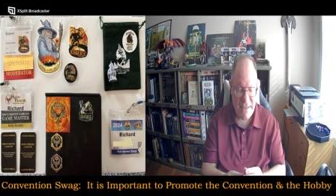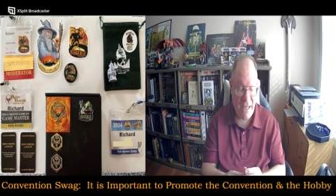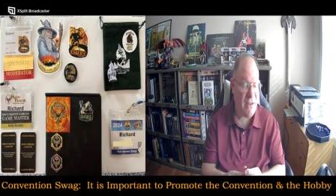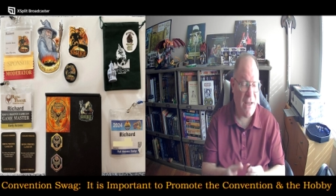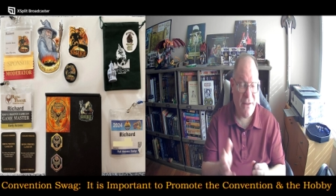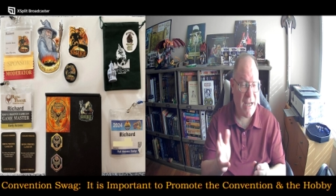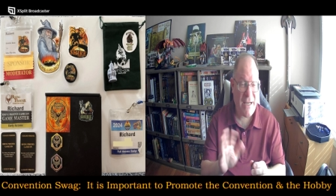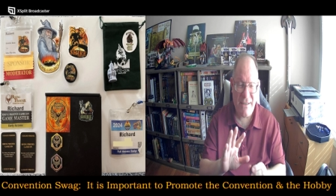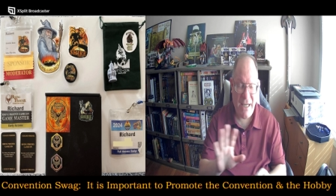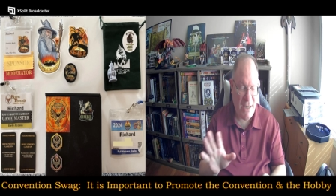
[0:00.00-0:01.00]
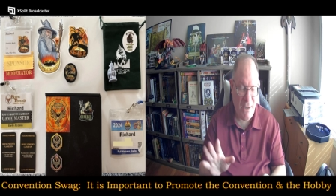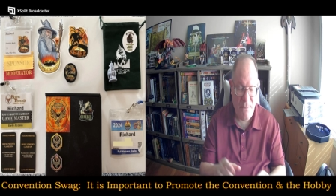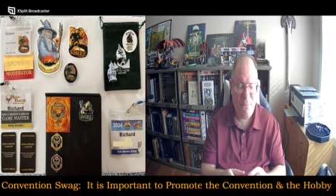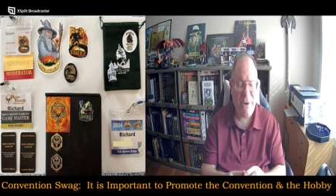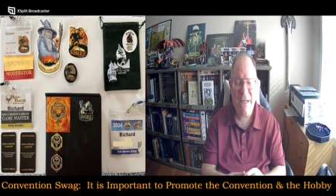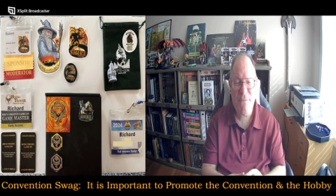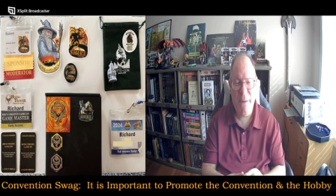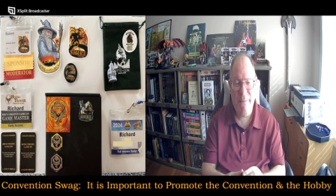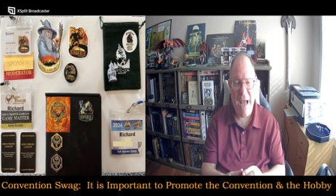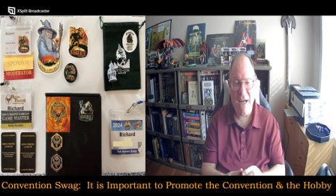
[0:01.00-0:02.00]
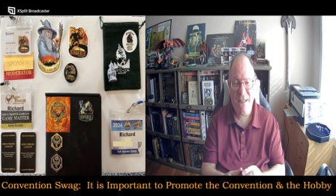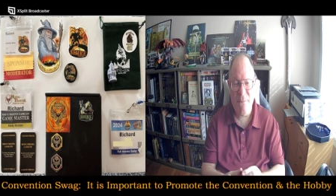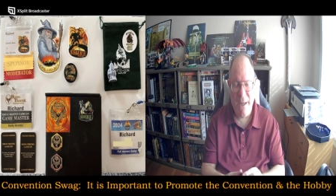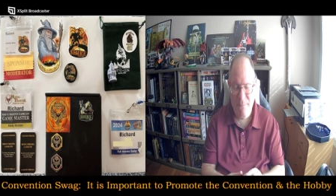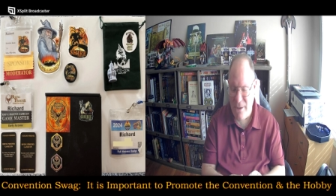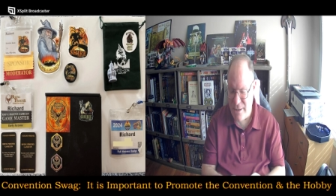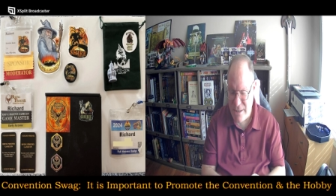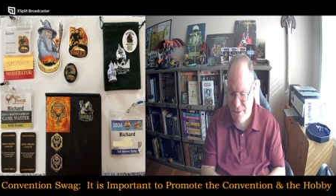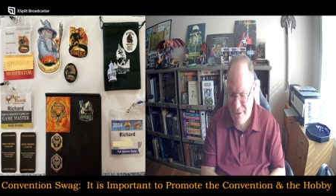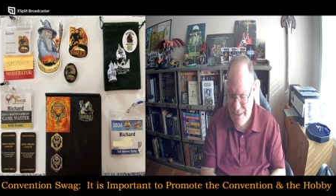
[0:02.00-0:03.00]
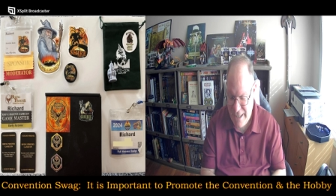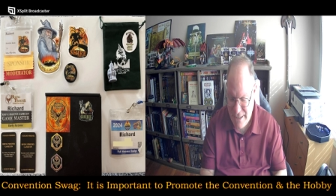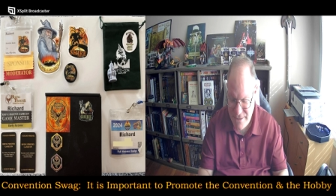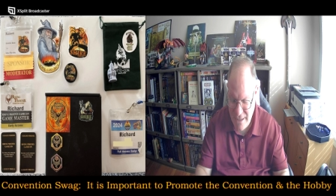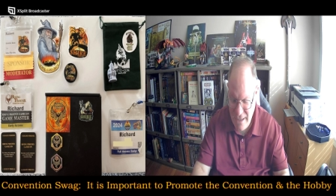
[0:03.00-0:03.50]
And like I said, it brings me back to my military days,